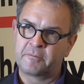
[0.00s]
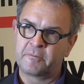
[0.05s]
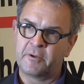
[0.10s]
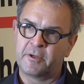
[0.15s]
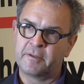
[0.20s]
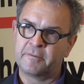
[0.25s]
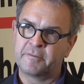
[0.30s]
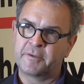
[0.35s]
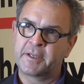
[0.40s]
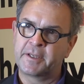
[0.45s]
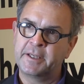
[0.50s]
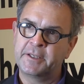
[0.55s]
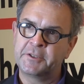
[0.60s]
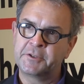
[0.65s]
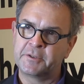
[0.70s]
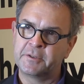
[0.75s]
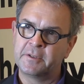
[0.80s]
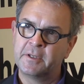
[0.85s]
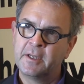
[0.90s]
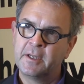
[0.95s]

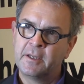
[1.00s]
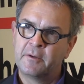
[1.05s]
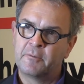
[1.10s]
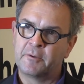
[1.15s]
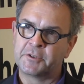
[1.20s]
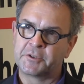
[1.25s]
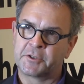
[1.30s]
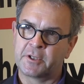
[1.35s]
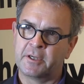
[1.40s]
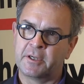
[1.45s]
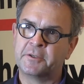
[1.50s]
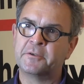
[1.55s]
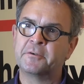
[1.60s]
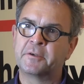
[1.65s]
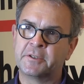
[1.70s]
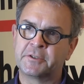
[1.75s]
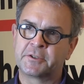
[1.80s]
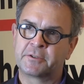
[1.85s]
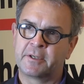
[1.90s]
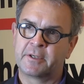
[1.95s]
qualification was on
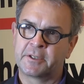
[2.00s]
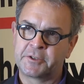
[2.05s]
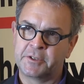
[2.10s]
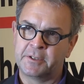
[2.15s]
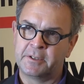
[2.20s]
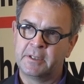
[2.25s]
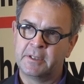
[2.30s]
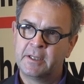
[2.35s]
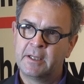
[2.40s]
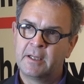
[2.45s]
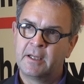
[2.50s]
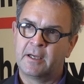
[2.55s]
new construction,